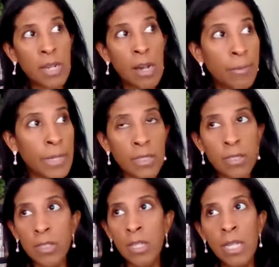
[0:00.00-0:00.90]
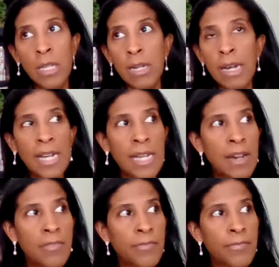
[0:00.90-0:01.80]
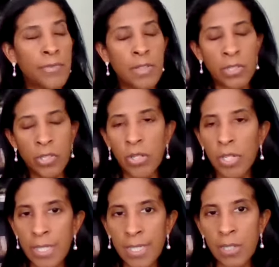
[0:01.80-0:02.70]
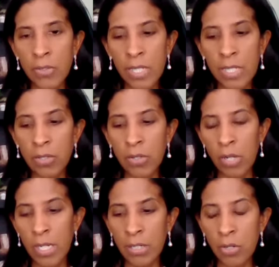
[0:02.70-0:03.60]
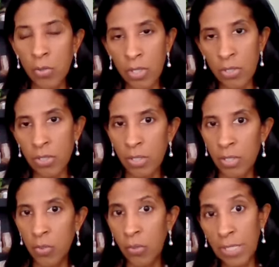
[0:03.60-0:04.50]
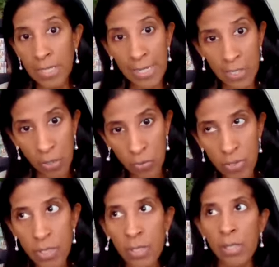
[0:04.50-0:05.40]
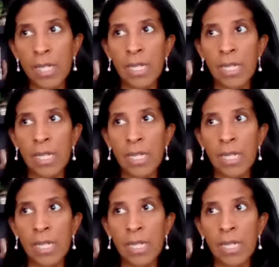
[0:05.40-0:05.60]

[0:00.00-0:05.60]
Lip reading: these topics. I have started a series on notes to the newly diagnosed.